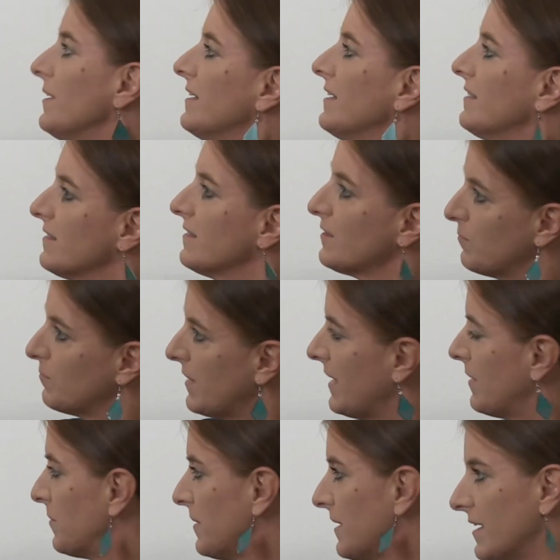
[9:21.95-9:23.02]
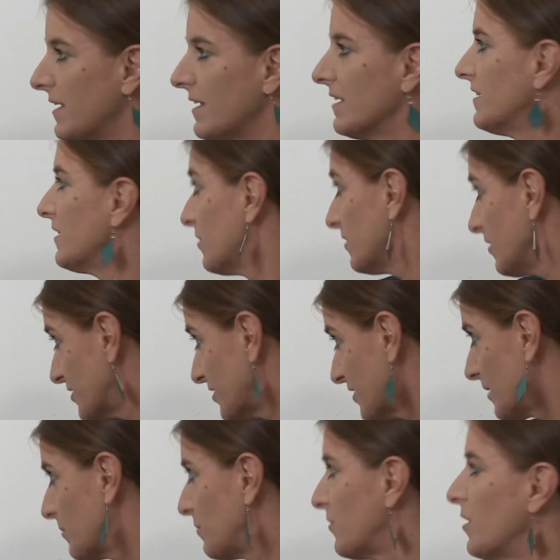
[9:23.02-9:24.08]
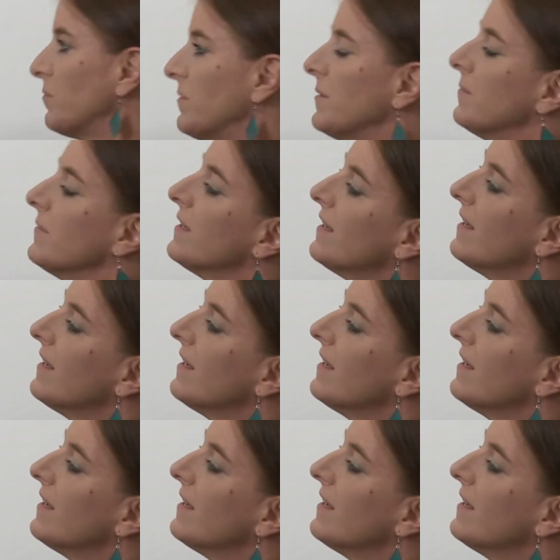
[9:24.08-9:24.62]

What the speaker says: and this may be an ecological problem.